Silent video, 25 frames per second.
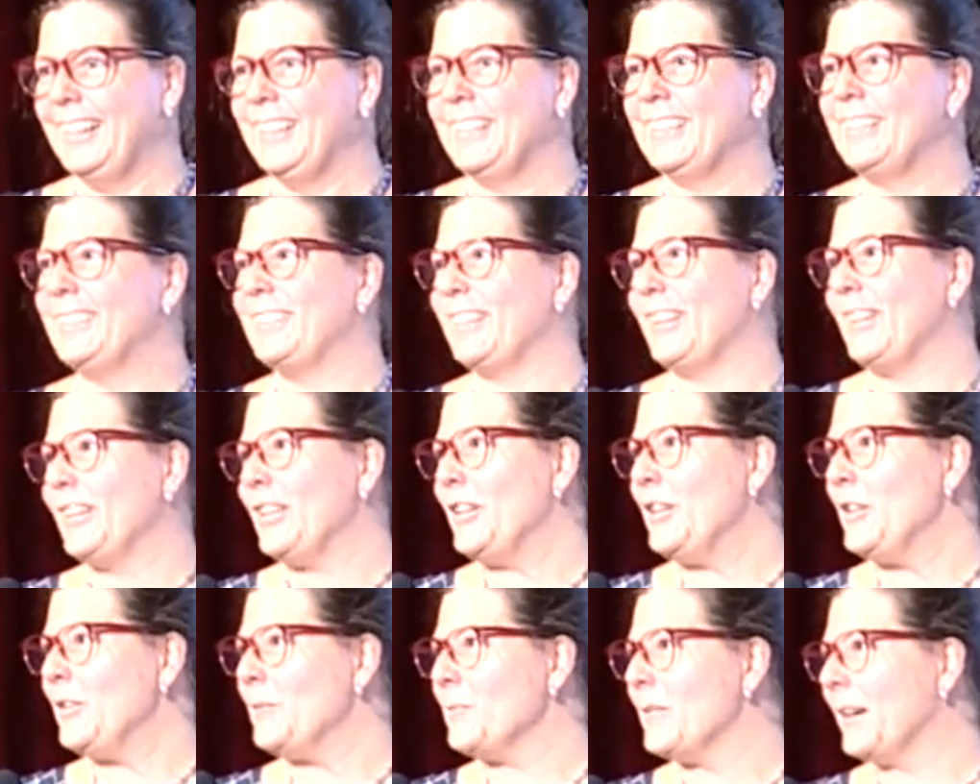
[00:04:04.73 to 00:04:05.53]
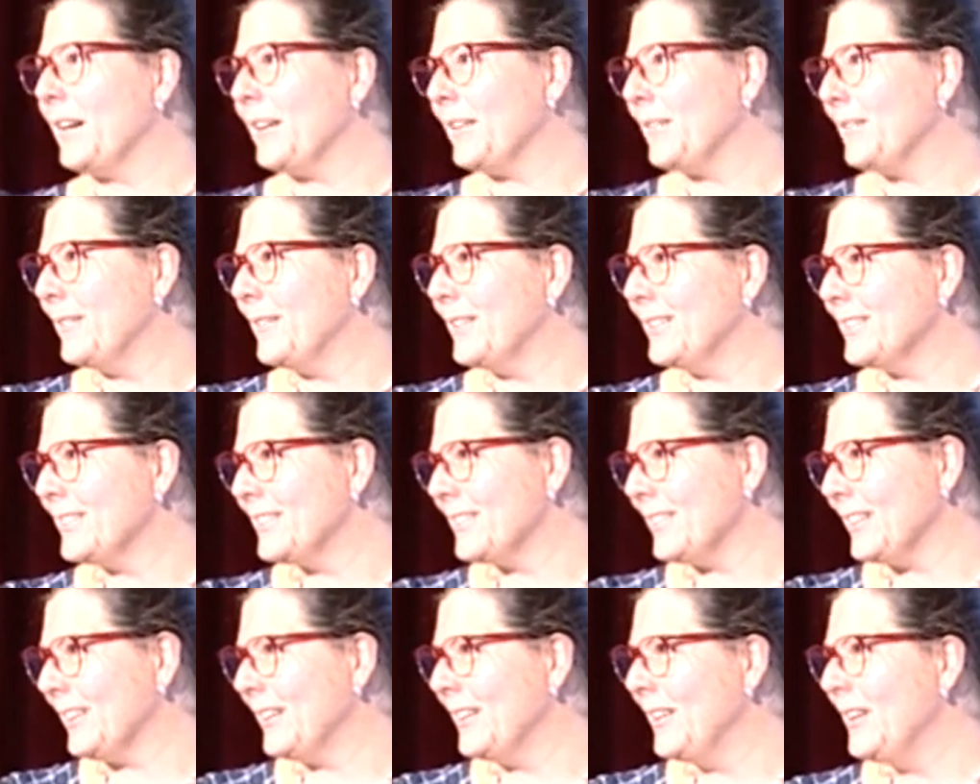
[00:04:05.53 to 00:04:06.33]
So you might want
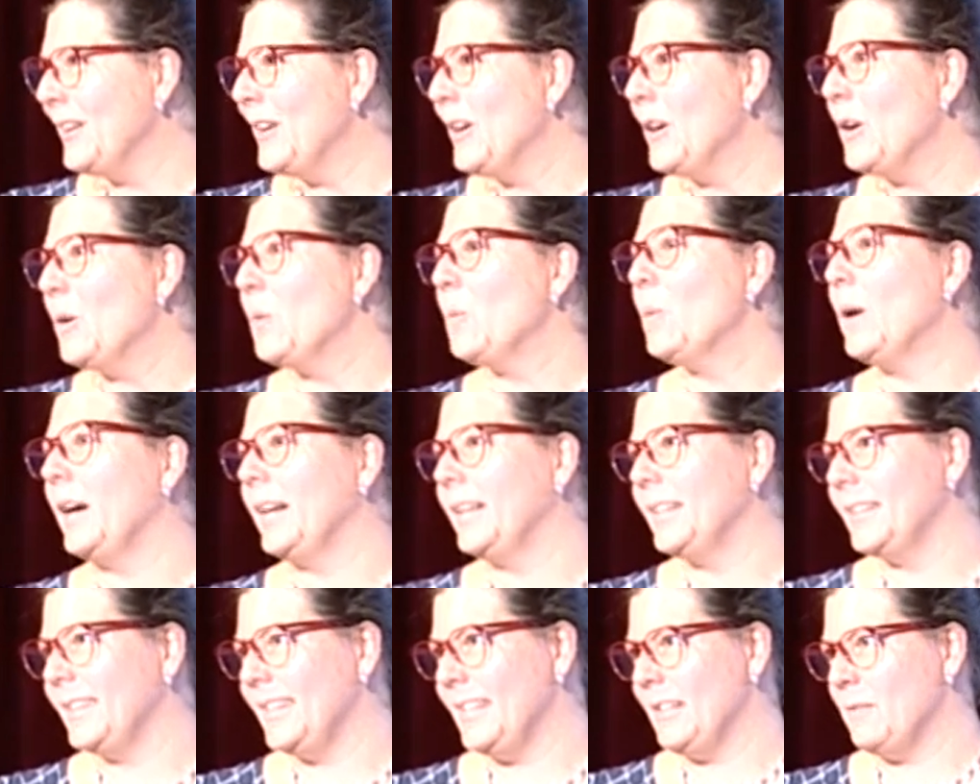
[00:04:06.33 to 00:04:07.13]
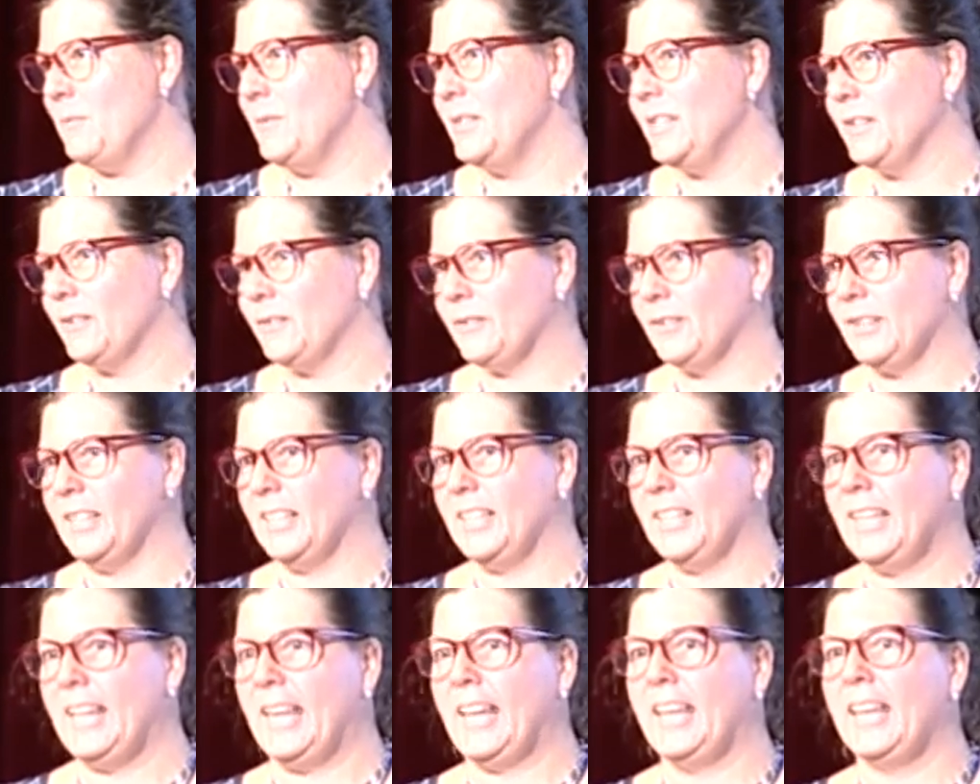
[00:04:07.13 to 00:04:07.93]
to weight them
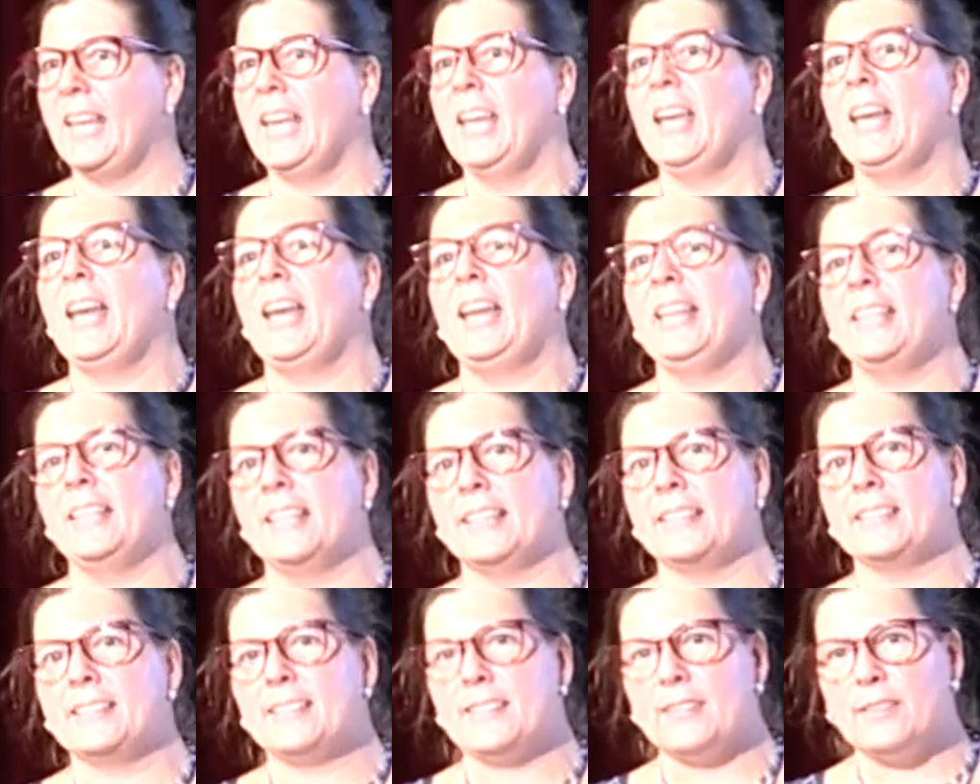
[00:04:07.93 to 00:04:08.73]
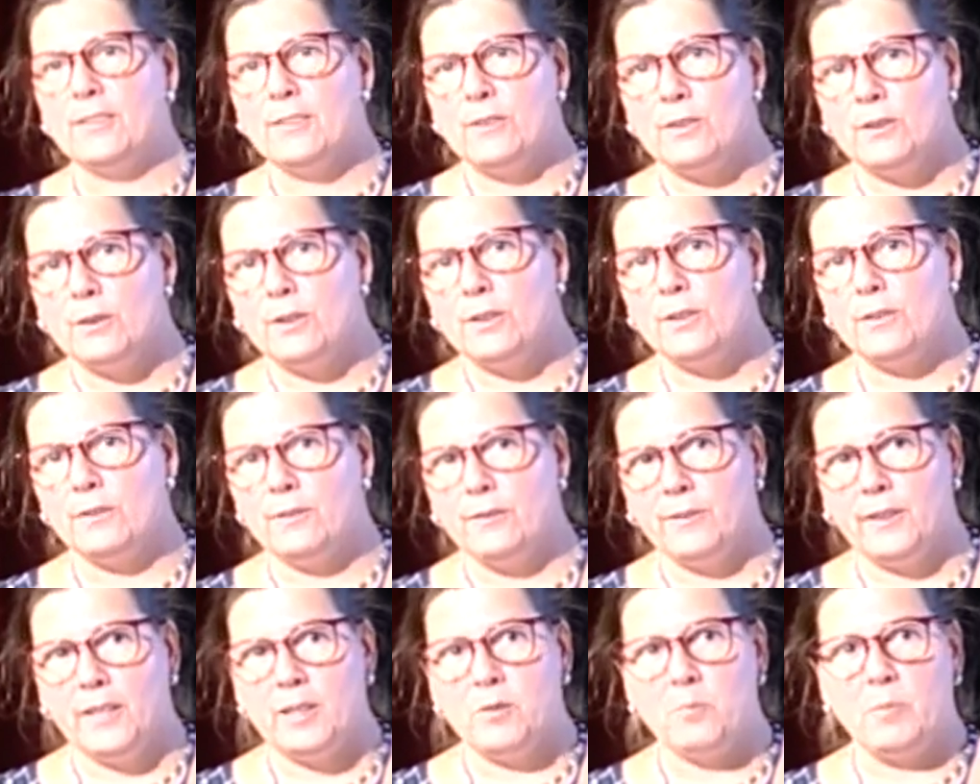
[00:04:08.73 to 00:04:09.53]
differently, and that's the sort of
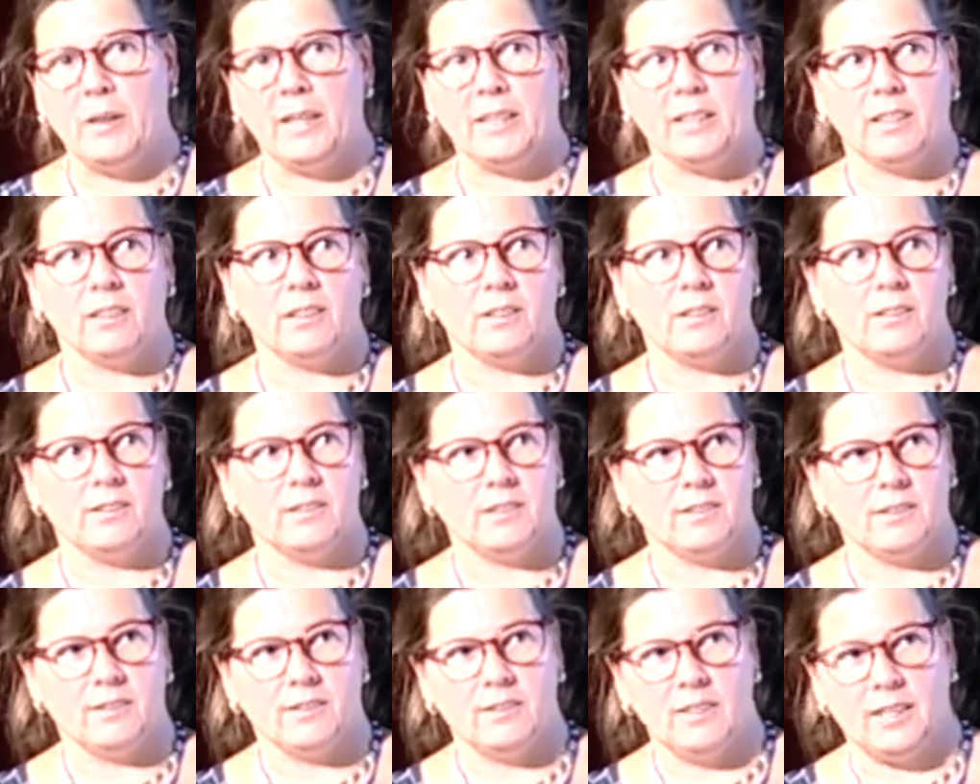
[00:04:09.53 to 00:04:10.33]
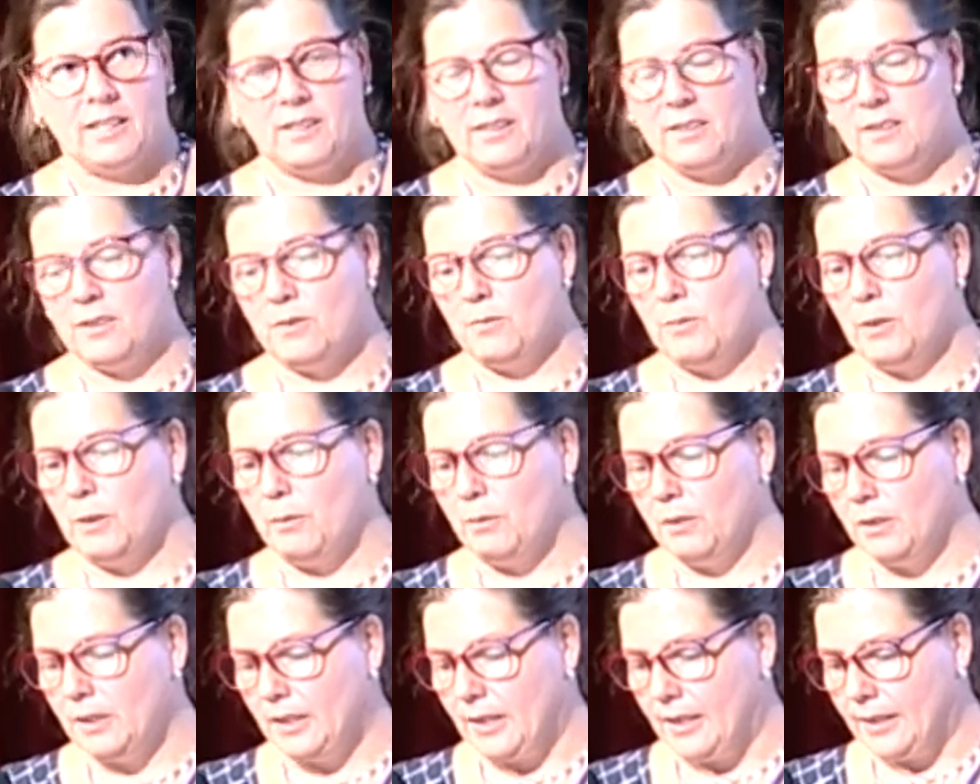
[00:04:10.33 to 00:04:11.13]
feedback and consultation we
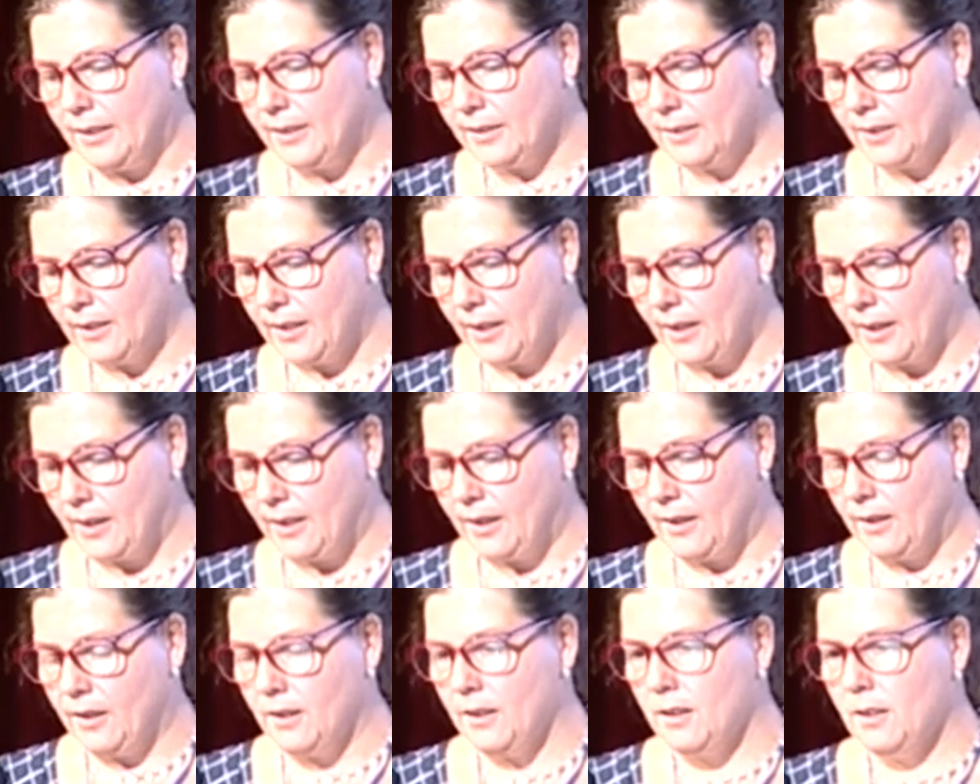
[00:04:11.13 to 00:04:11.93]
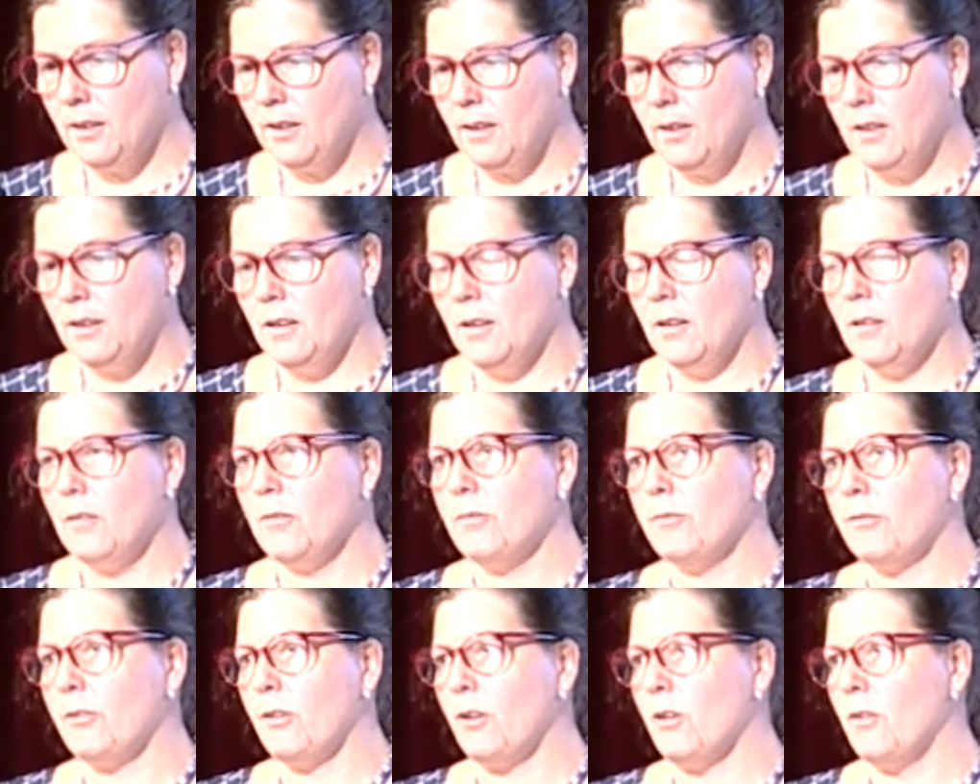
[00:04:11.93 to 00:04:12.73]
would like to gain
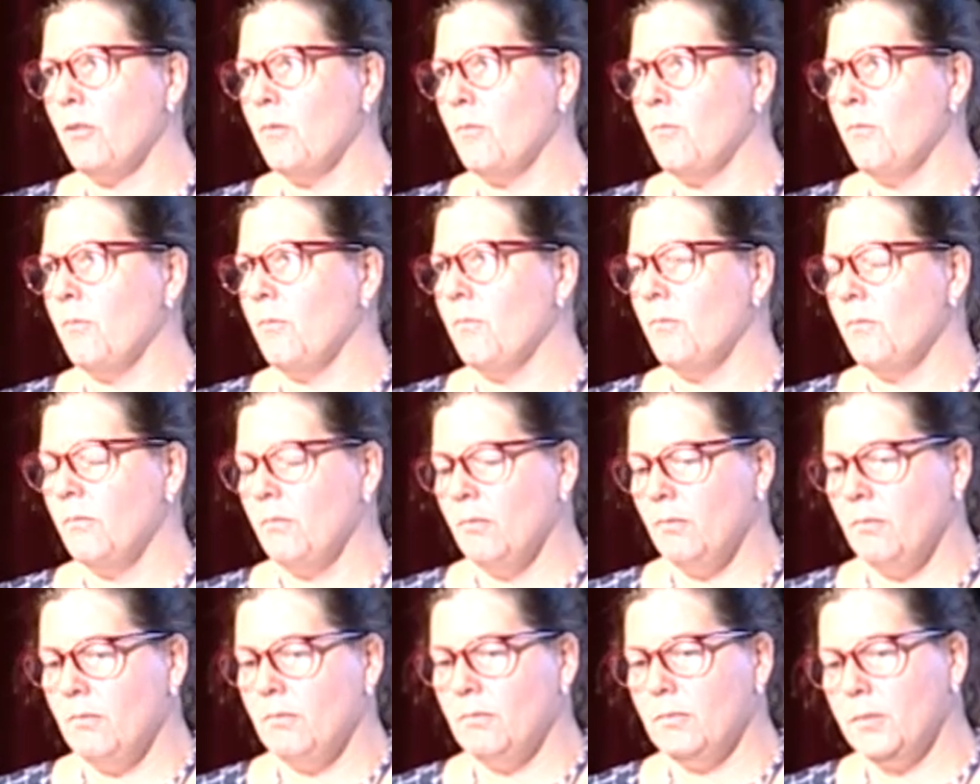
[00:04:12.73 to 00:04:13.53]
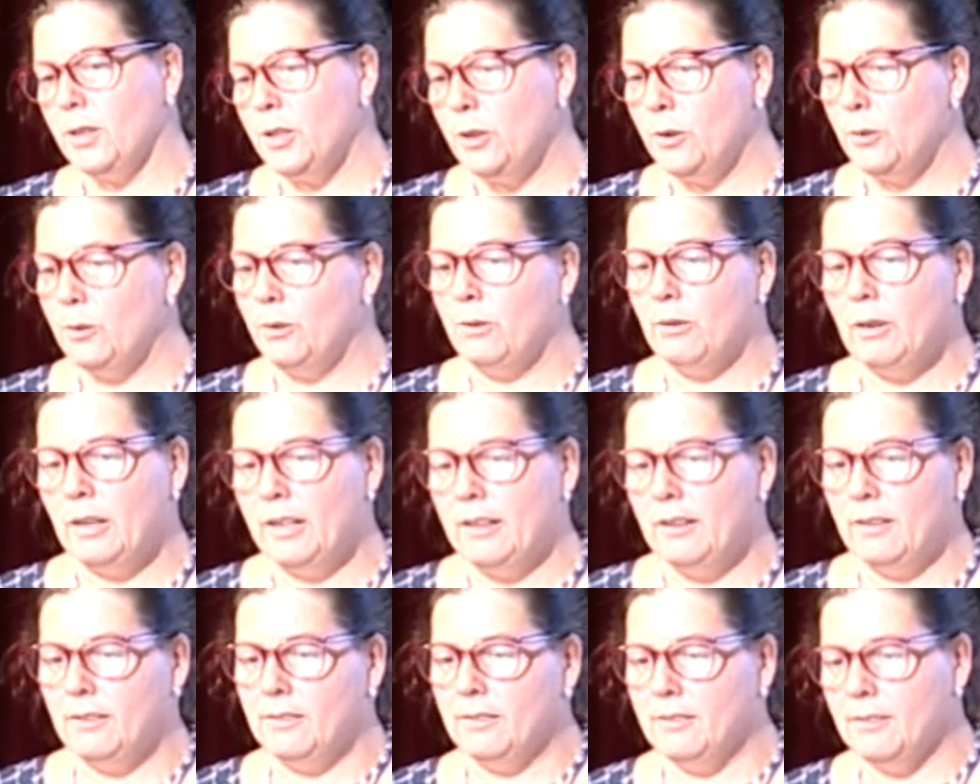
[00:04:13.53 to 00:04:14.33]
from you
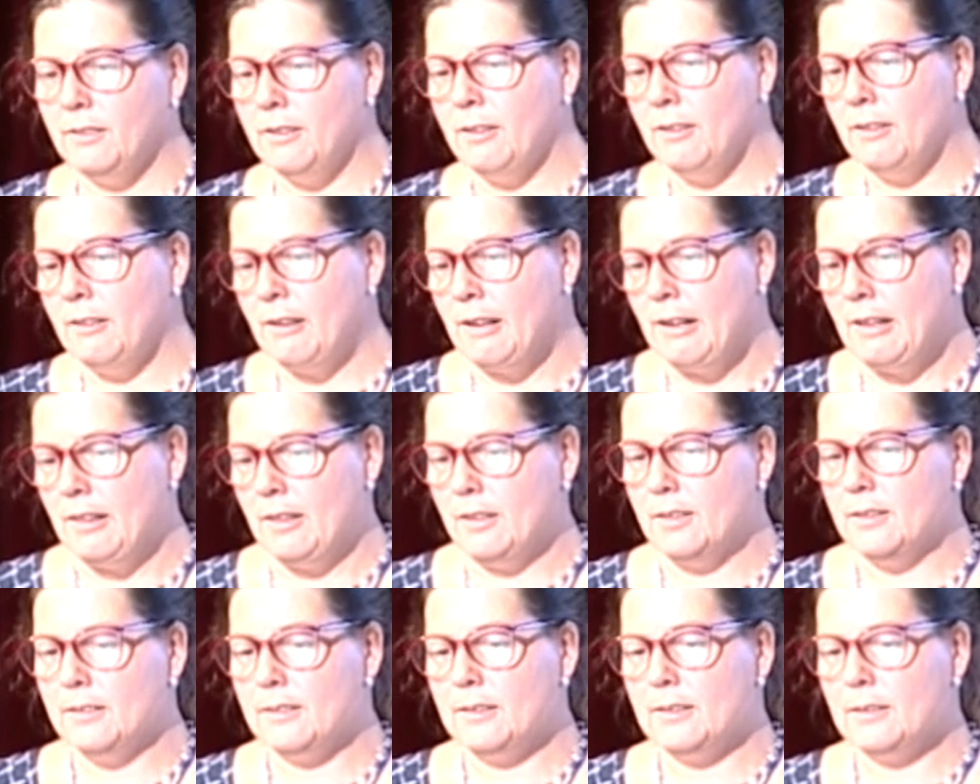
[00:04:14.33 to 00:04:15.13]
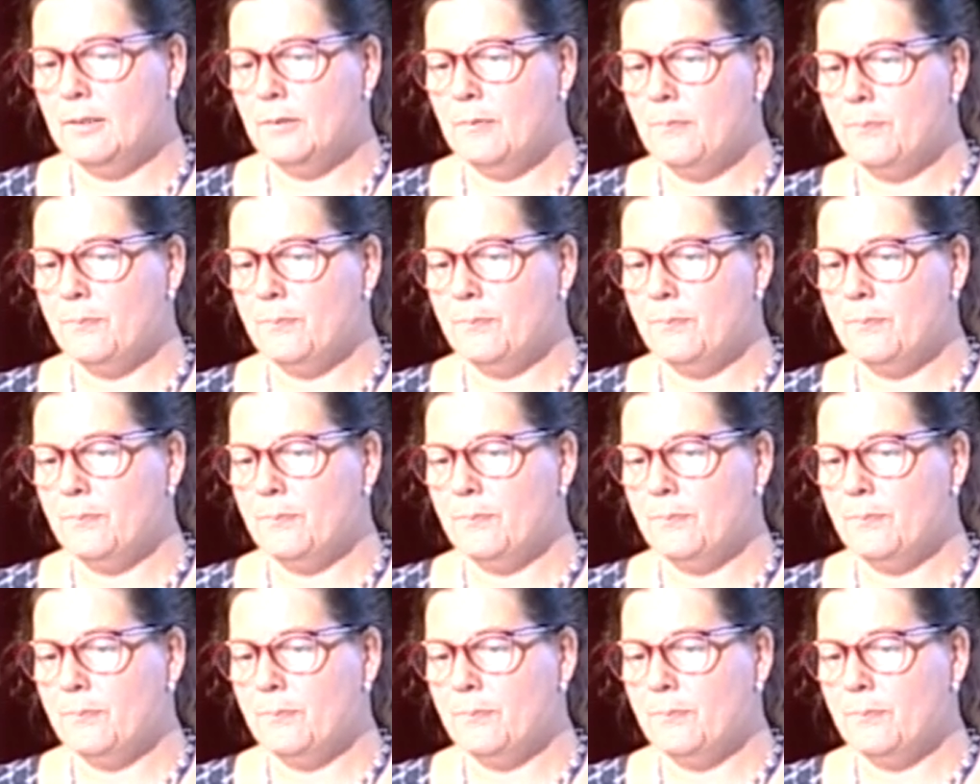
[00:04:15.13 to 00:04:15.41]
and others.